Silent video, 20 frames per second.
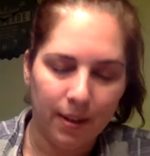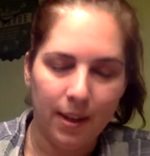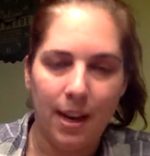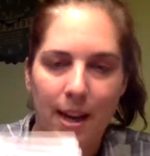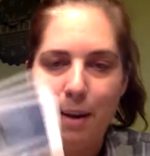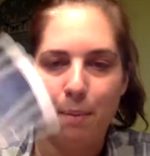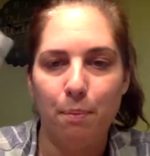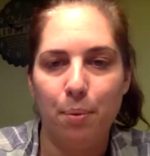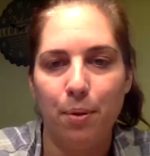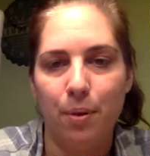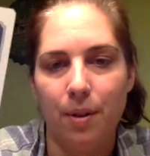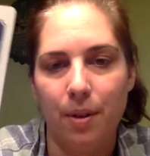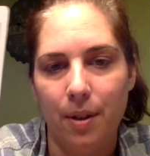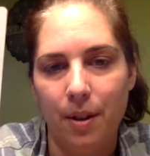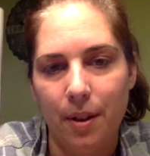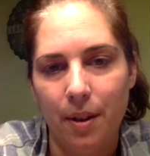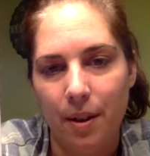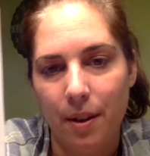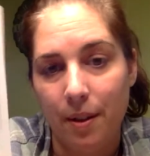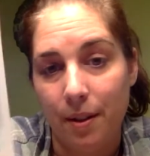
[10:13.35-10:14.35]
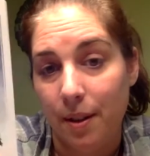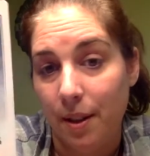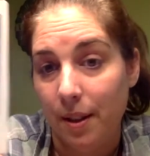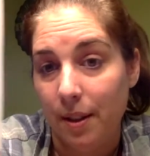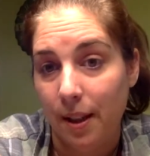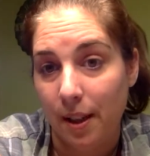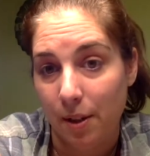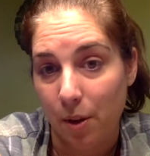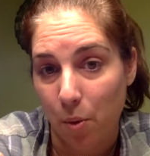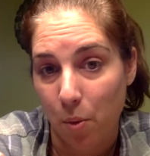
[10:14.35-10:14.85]
Emperor. This
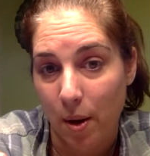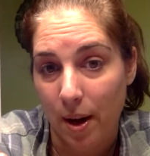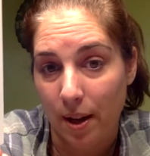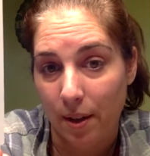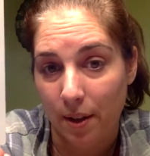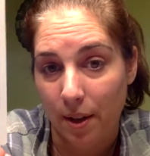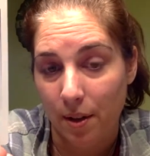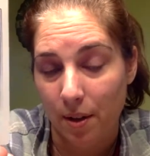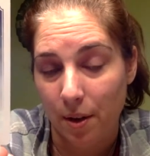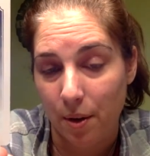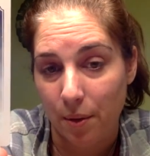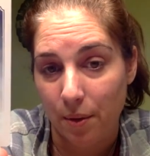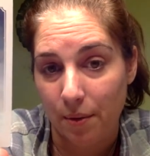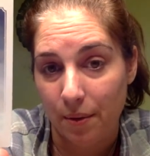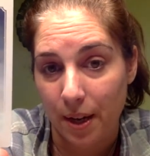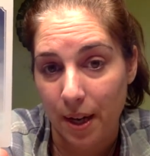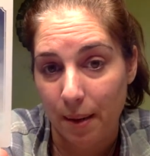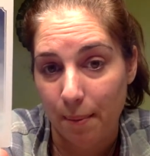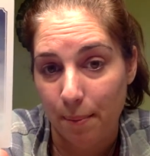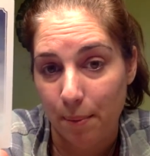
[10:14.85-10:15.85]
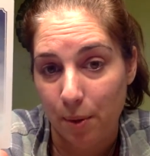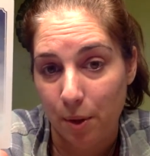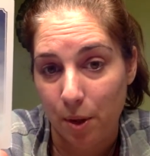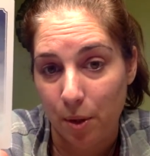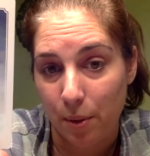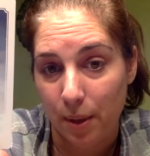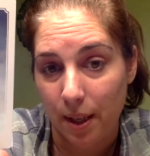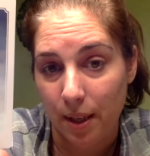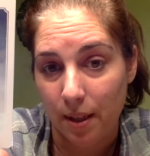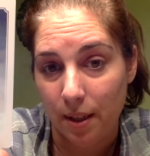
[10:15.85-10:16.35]
has a wild unknown vibe
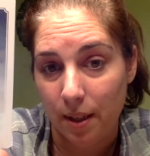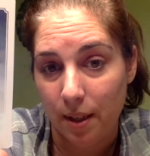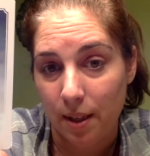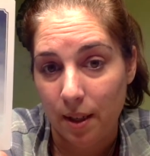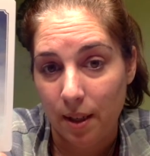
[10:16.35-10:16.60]
to it.